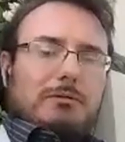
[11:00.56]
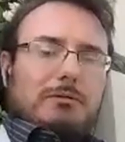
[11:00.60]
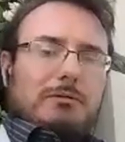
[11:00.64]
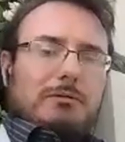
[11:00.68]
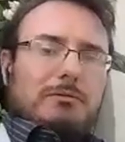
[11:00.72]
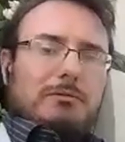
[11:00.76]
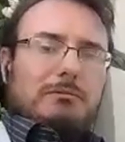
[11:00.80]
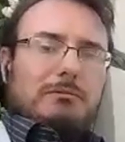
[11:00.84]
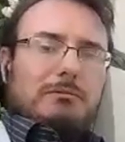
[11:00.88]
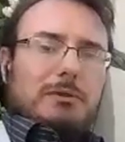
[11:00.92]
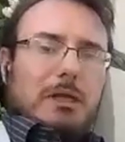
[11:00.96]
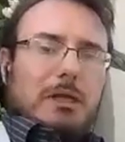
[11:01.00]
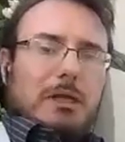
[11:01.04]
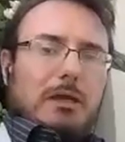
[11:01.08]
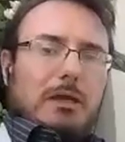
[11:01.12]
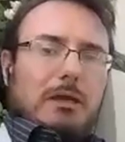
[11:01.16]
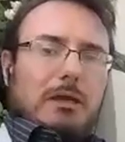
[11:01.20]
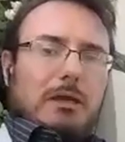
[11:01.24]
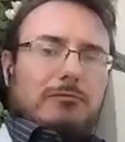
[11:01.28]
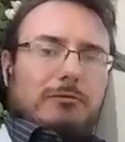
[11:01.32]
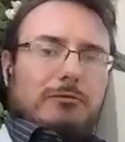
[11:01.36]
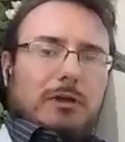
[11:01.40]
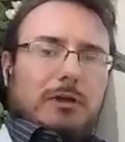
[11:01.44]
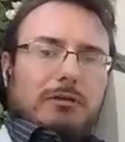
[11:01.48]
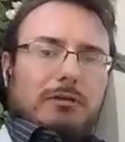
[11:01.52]
to uh,
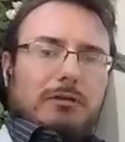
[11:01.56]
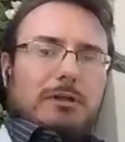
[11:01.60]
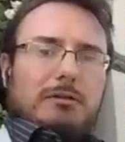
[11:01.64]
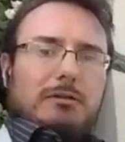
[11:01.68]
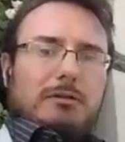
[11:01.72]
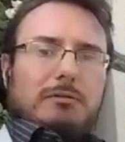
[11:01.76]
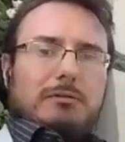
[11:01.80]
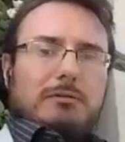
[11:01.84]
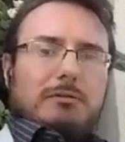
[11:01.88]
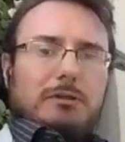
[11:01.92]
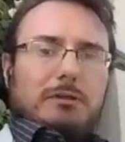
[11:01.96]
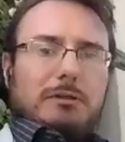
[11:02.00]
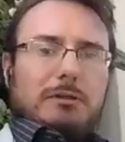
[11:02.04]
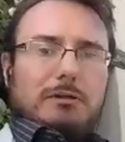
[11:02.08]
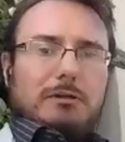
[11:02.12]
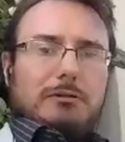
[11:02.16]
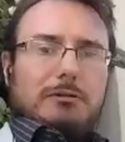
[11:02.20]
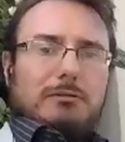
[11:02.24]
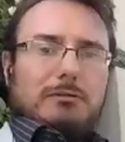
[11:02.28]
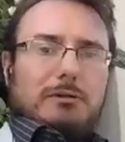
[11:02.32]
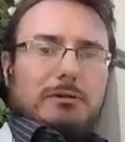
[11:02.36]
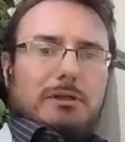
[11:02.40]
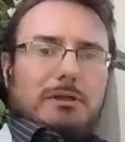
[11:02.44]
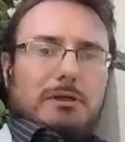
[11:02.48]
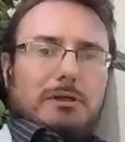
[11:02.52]
flood into the
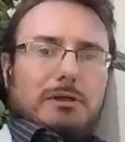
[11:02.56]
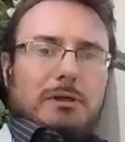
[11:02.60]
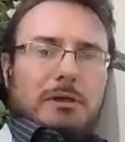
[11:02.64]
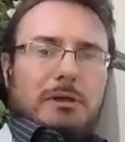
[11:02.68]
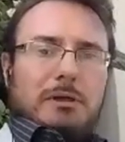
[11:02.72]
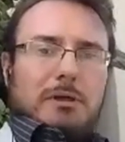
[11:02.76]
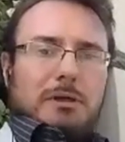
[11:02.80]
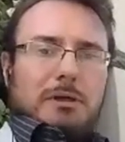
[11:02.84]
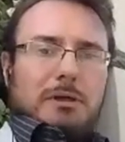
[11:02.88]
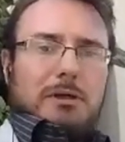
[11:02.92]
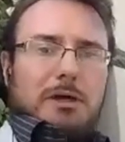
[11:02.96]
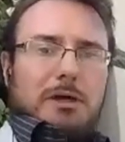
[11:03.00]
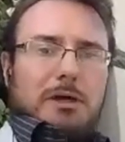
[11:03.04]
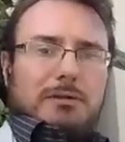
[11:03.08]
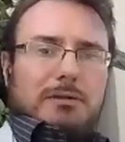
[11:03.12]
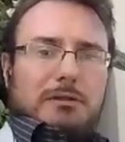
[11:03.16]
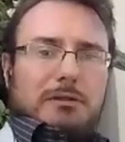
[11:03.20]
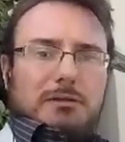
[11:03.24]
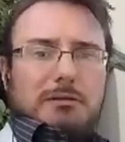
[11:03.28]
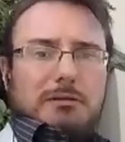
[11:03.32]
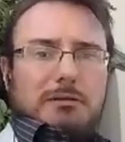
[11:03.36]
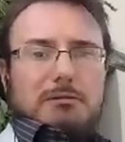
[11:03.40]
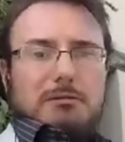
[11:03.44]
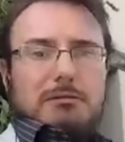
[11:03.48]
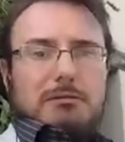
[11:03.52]
country. And
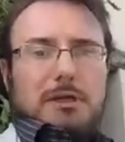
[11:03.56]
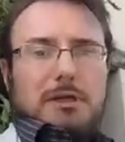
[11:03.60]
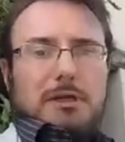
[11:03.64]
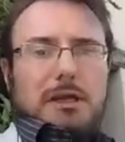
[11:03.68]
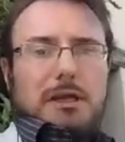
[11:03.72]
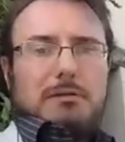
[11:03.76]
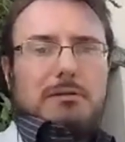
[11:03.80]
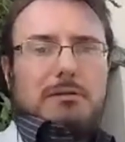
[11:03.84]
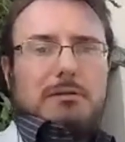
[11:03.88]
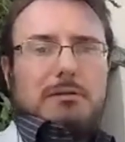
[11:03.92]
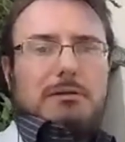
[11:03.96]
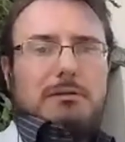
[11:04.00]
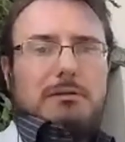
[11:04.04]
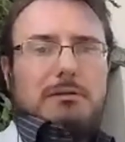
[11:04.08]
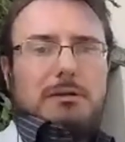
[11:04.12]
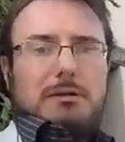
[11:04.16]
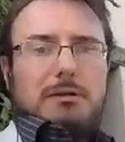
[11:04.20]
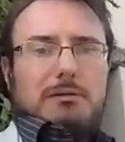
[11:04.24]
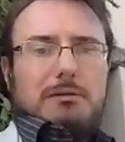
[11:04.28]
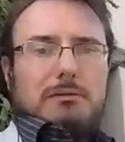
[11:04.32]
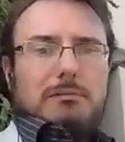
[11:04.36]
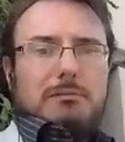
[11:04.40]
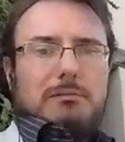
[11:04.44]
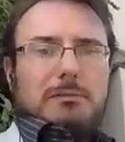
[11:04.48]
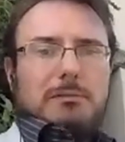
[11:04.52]
this created
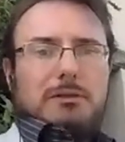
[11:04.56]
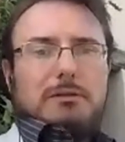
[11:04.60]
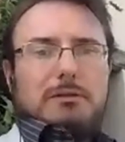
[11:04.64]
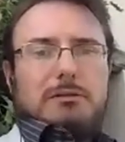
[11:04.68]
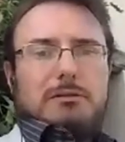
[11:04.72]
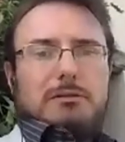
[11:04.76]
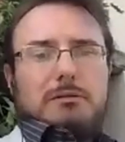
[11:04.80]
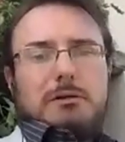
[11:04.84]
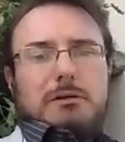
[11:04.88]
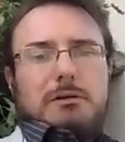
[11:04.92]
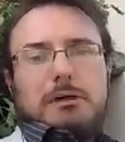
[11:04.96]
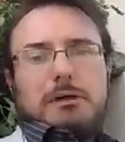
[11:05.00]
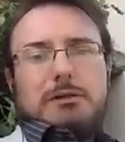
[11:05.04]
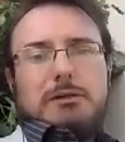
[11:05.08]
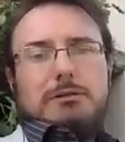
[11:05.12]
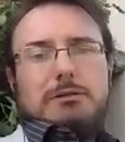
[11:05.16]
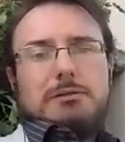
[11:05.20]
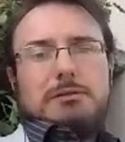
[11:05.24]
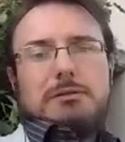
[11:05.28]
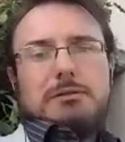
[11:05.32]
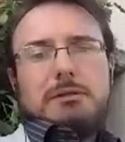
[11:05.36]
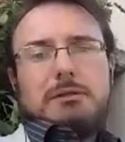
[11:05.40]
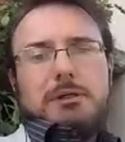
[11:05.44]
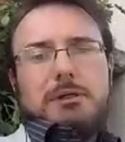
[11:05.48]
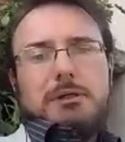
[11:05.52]
a militarized
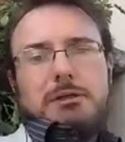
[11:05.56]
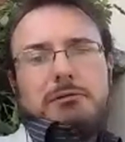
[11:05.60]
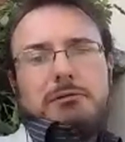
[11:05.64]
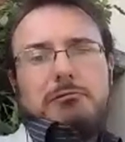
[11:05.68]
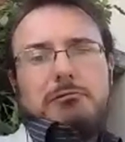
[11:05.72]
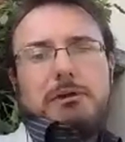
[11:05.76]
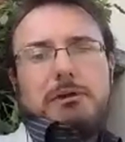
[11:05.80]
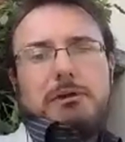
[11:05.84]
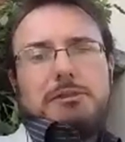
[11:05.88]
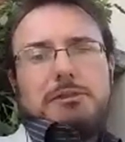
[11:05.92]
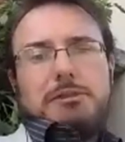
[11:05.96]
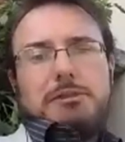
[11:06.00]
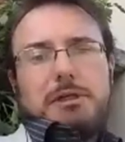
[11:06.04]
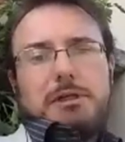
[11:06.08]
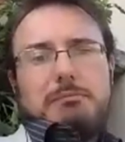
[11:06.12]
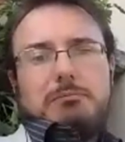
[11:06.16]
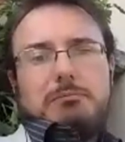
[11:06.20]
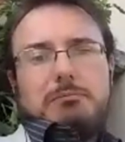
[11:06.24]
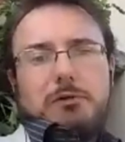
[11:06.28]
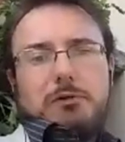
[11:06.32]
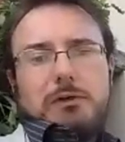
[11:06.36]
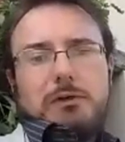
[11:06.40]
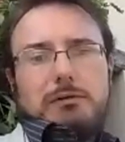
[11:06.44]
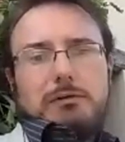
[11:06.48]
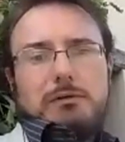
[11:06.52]
regime
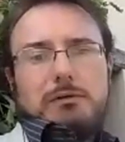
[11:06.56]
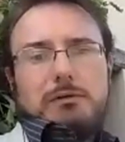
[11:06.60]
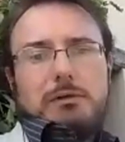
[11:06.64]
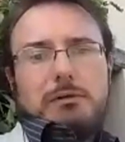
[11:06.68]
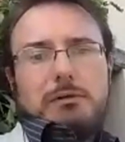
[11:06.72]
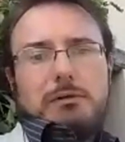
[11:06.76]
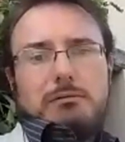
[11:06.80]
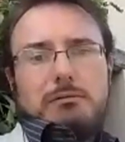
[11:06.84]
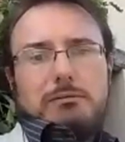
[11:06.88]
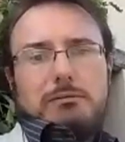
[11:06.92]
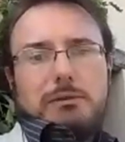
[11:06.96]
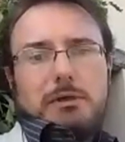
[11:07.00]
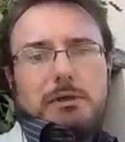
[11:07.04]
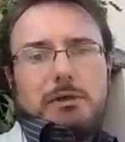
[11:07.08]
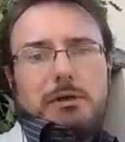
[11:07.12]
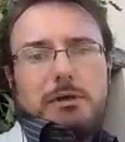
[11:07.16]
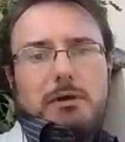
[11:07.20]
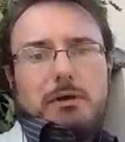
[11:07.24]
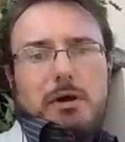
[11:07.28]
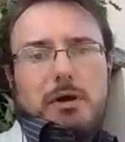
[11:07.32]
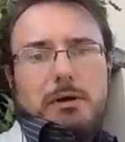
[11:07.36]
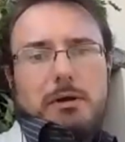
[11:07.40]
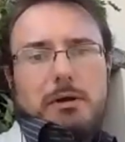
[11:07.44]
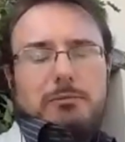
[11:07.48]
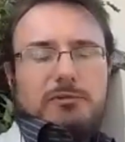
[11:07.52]
where the uh,
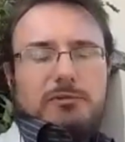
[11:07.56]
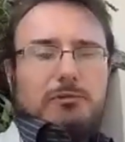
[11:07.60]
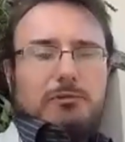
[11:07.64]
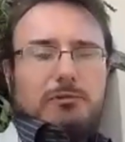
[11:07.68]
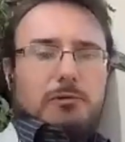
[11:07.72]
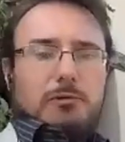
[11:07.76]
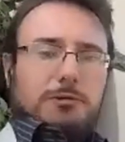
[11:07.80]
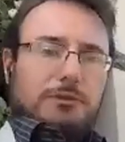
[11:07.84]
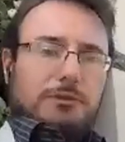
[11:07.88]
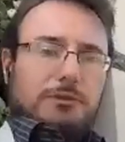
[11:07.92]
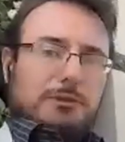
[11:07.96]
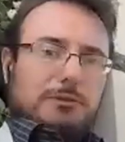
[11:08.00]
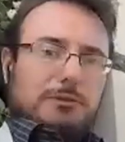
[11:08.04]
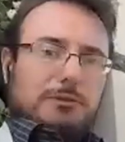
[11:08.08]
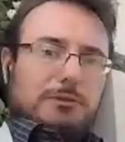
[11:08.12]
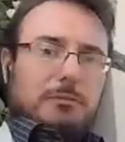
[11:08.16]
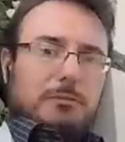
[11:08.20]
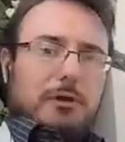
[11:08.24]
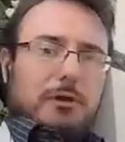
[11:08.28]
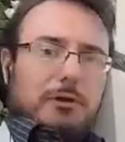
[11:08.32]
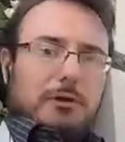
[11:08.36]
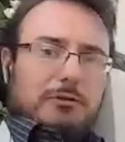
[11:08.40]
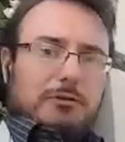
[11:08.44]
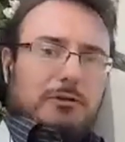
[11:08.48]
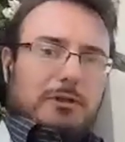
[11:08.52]
armed forces
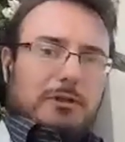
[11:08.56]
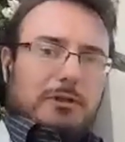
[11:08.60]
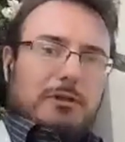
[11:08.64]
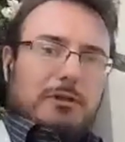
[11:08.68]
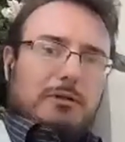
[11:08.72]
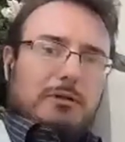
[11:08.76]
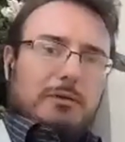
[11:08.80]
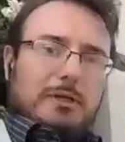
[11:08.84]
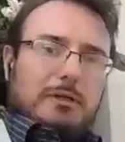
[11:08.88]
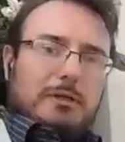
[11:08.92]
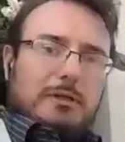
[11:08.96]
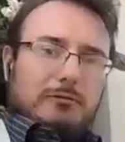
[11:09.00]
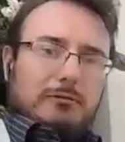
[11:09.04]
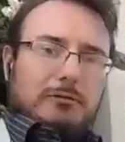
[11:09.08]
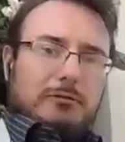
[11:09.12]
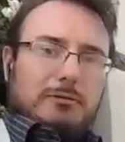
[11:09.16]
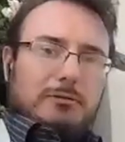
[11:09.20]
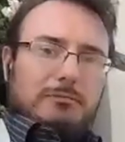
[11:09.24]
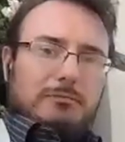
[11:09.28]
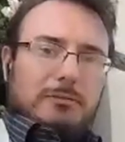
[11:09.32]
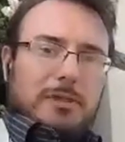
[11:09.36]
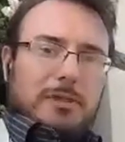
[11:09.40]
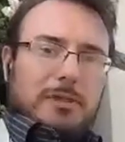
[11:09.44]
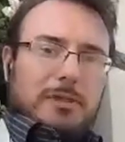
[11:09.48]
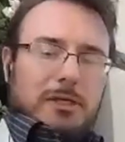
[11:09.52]
personnel went
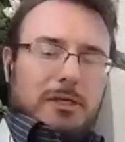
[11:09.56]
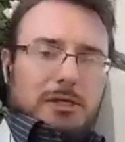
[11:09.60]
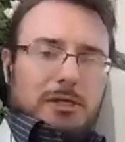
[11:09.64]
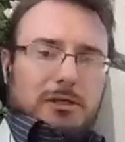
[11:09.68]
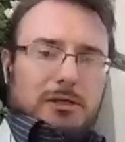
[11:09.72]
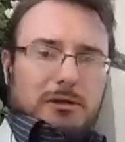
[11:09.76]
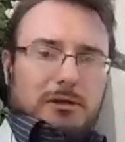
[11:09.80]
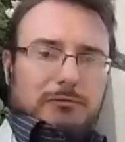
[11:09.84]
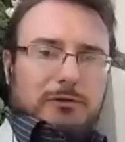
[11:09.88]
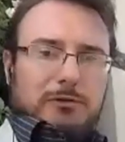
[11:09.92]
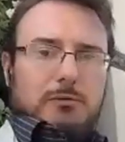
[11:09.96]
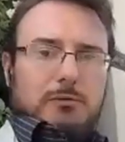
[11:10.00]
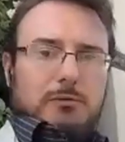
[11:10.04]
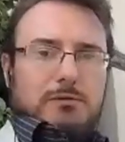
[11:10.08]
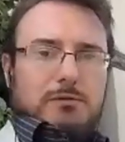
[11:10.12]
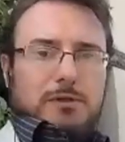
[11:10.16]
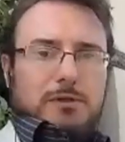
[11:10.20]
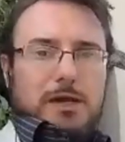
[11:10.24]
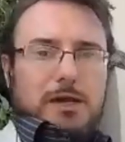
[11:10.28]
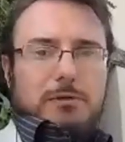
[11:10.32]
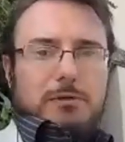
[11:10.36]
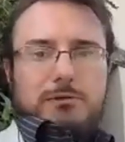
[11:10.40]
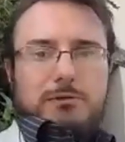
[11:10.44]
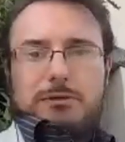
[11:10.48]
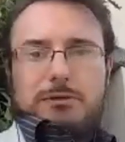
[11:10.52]
from a few
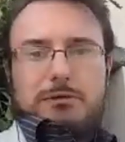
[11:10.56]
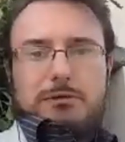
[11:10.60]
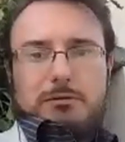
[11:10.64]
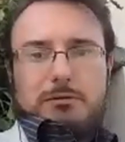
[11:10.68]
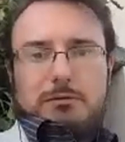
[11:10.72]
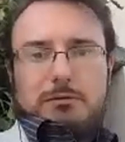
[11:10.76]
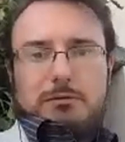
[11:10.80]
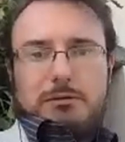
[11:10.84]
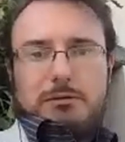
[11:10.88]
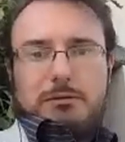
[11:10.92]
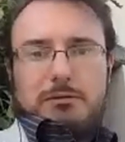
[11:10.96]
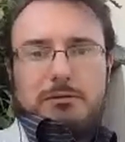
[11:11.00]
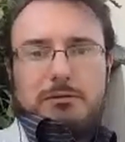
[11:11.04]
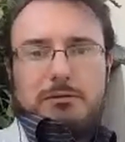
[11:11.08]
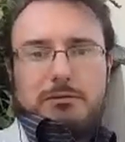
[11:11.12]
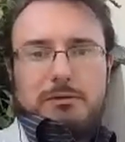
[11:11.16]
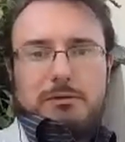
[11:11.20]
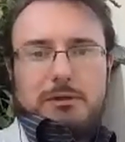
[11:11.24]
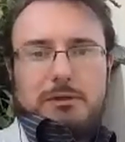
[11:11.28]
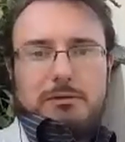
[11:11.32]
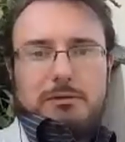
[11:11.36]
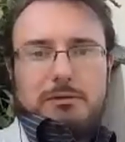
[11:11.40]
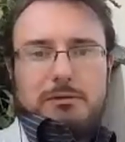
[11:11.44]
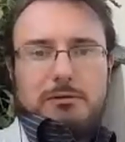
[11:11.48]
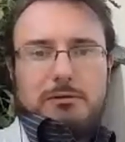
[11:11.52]
thousand to
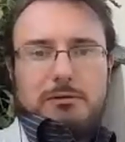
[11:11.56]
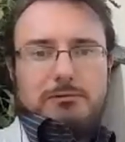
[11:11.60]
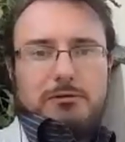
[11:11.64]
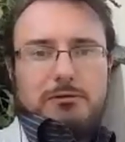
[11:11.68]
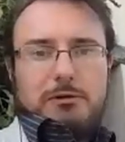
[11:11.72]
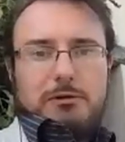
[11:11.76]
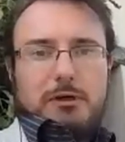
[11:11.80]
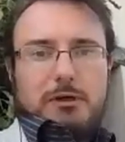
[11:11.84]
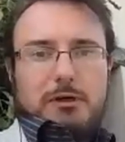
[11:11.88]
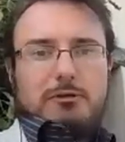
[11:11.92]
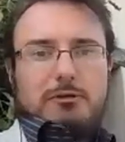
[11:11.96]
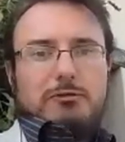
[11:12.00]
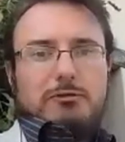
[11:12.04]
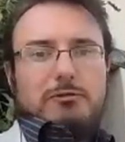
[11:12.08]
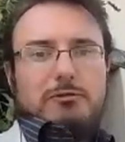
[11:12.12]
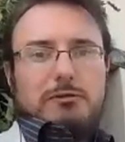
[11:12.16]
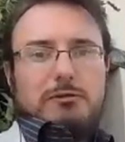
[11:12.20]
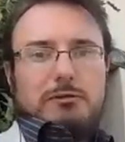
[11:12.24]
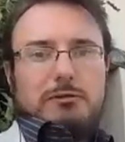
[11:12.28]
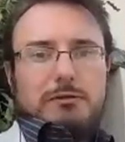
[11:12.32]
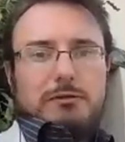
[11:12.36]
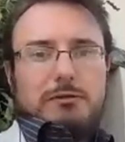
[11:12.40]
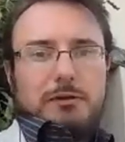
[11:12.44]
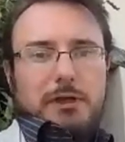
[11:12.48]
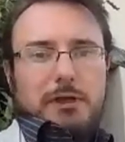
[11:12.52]
uh, over
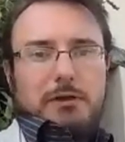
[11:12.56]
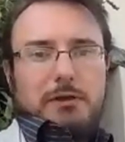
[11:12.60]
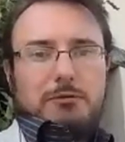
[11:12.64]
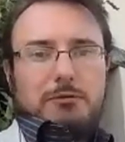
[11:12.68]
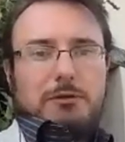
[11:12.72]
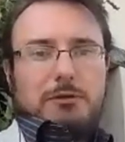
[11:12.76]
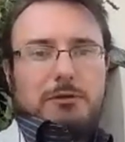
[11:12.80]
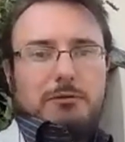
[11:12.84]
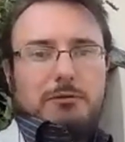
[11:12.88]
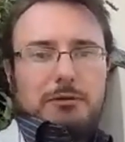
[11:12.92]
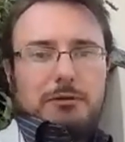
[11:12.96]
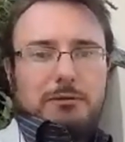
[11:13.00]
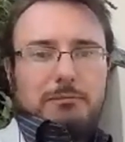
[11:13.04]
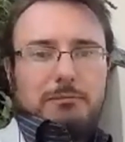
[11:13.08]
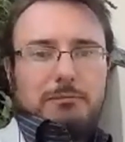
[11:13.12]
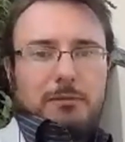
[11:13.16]
100,000